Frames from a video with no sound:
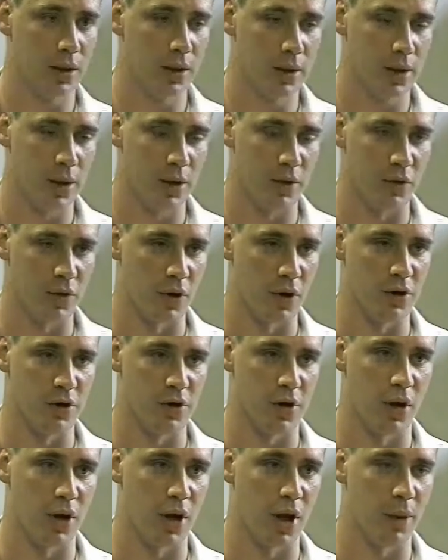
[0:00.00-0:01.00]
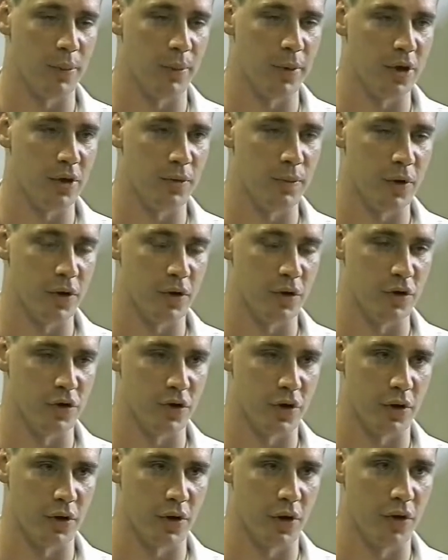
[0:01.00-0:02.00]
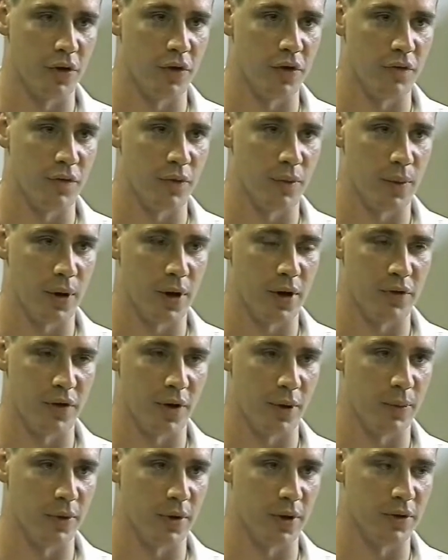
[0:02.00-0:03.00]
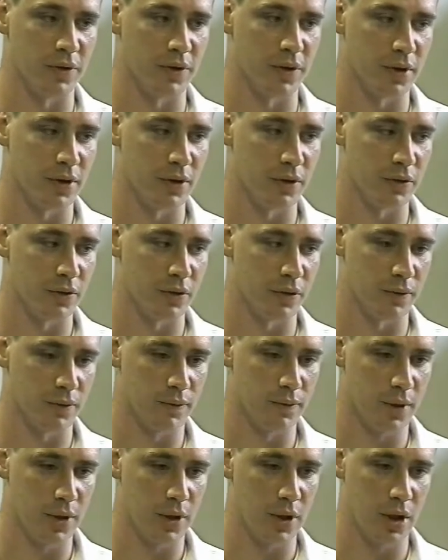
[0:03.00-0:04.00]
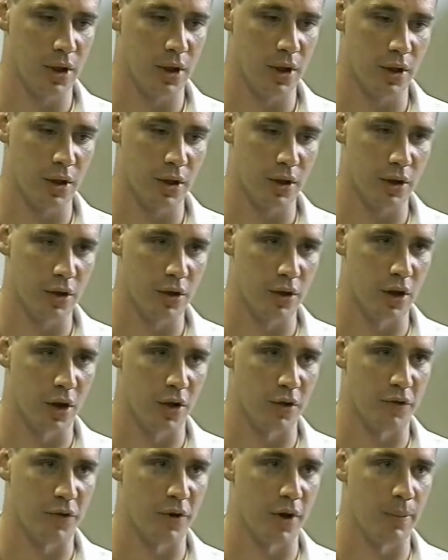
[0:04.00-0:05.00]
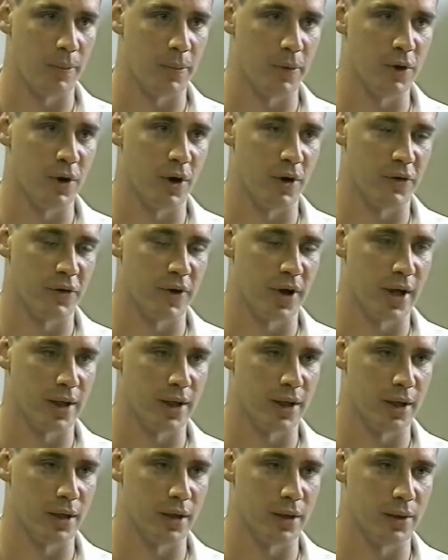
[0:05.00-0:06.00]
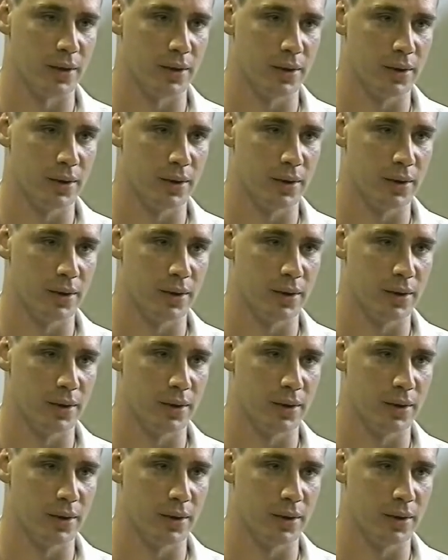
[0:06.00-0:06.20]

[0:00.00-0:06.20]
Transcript: me. As long as y'all allow me to be able to show y'all in different ways, I will continue until y'all stop or y'all say I